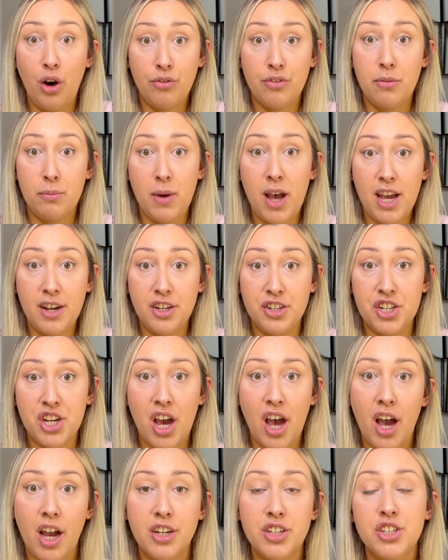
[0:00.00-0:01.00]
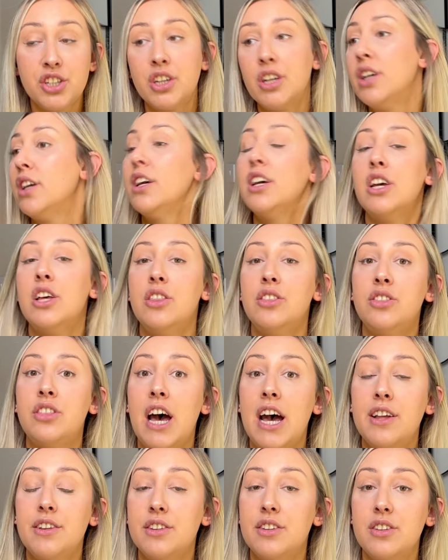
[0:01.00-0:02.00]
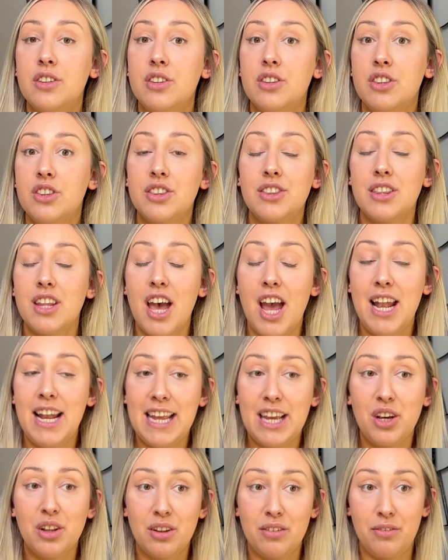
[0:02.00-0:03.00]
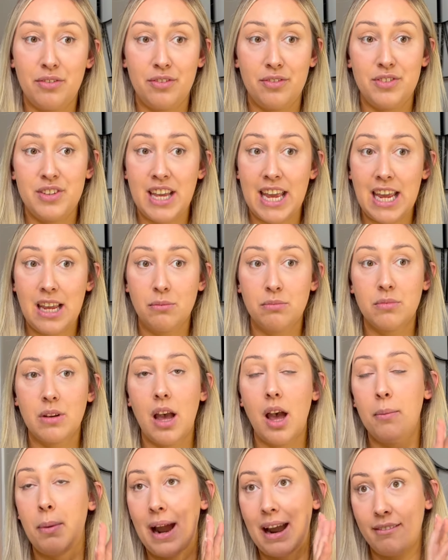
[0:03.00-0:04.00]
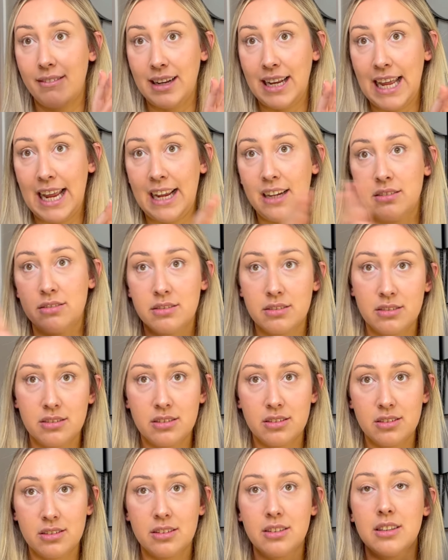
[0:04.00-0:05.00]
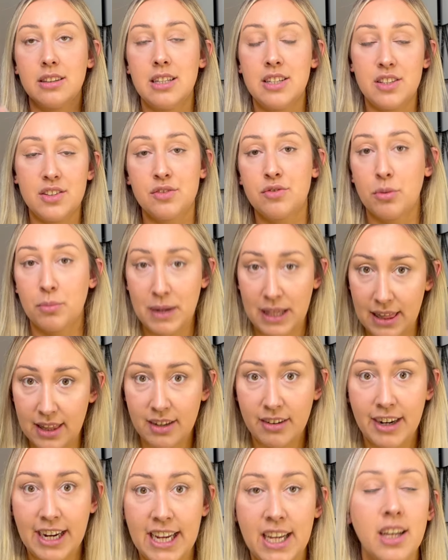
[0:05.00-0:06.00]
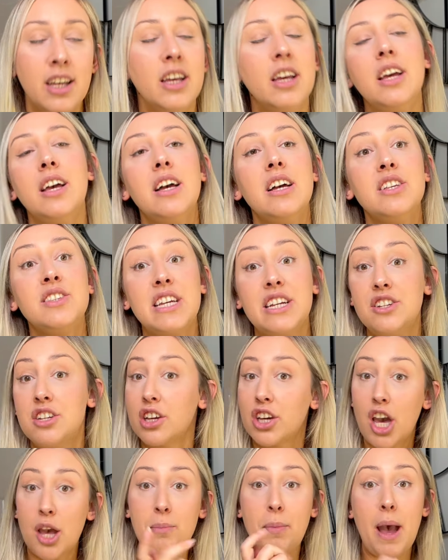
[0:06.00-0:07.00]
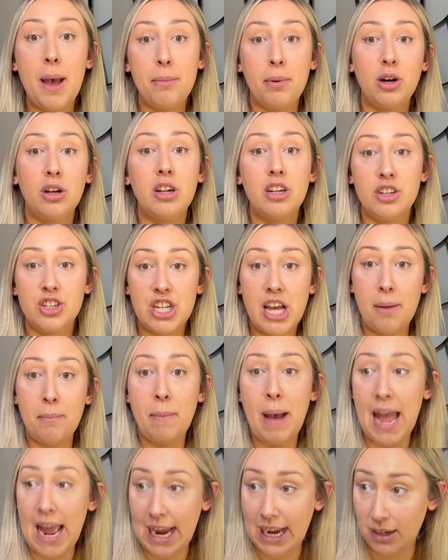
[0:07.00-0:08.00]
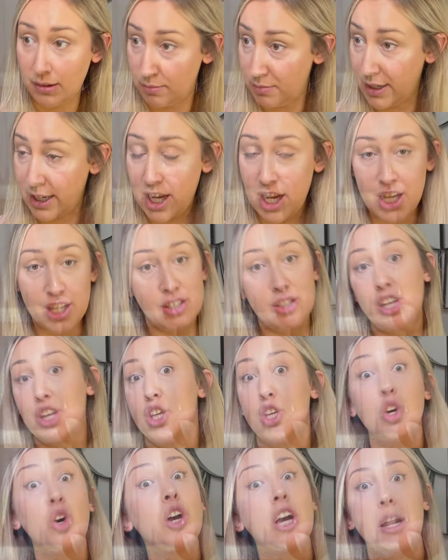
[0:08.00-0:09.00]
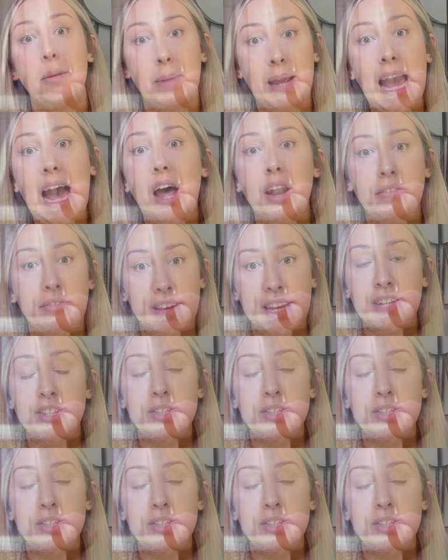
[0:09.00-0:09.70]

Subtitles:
the murder charge that her legal team, apparently, this is from Hillary, said, go buy a bottle of champagne because you're going to be out of here